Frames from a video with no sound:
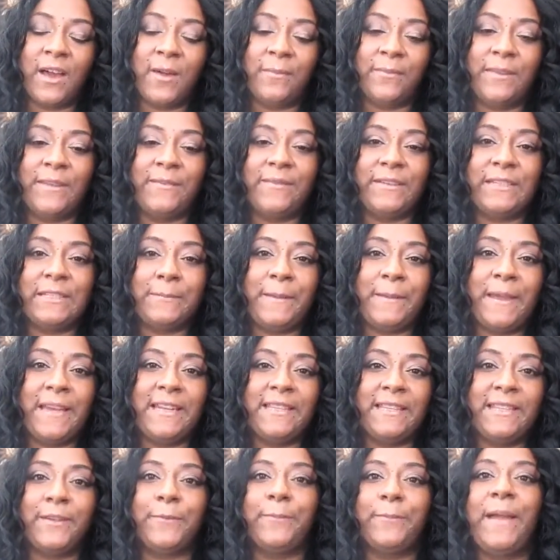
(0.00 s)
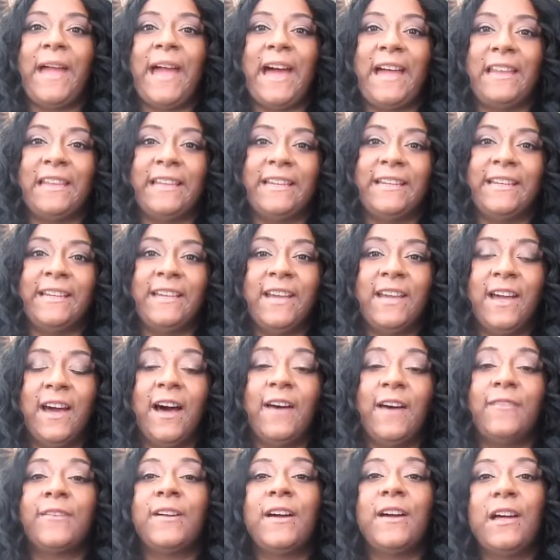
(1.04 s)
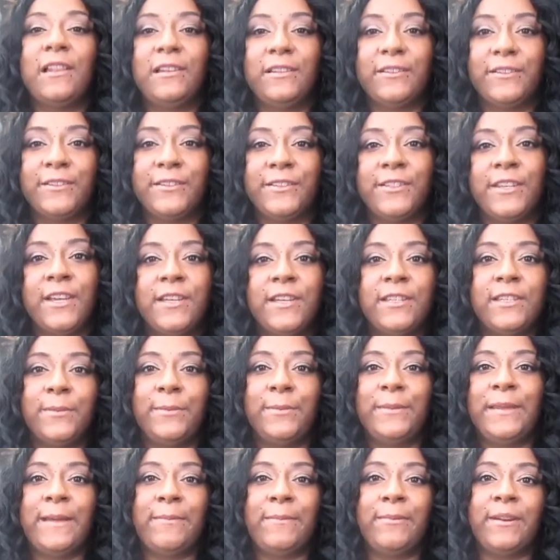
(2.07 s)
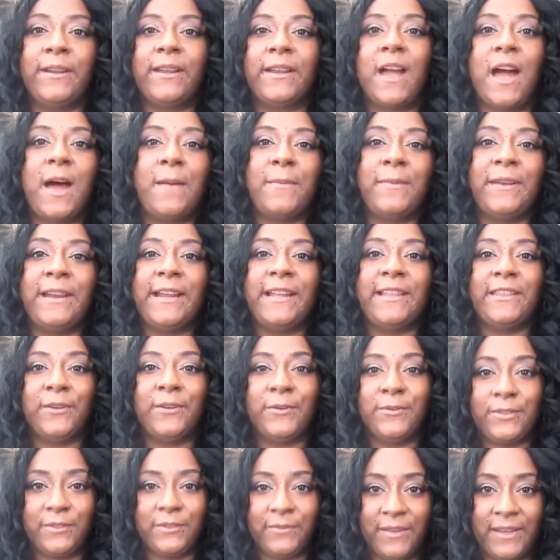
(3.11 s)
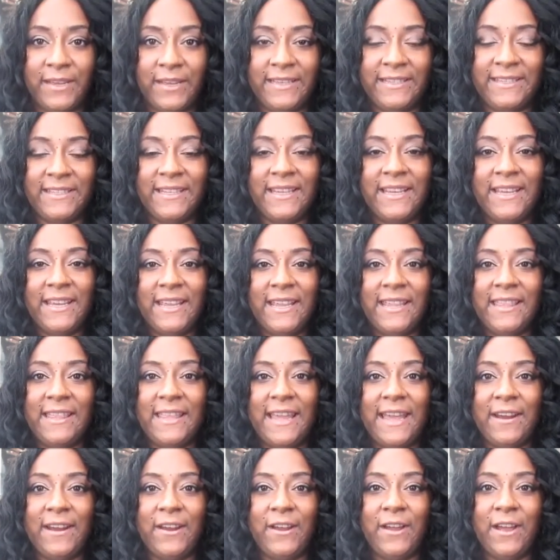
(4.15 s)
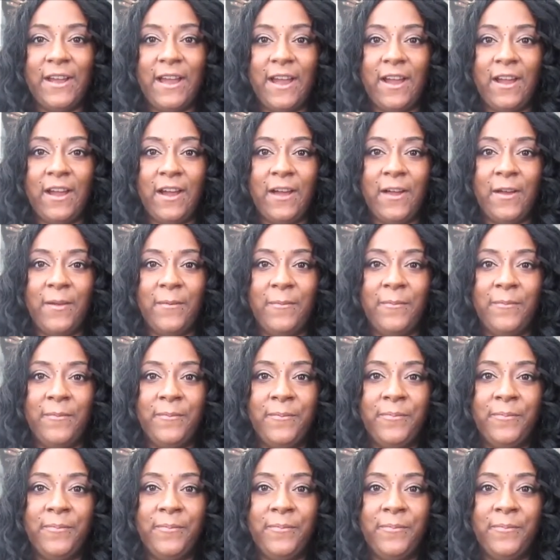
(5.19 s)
They've expanded their palette of colors to be able to accommodate those of us that are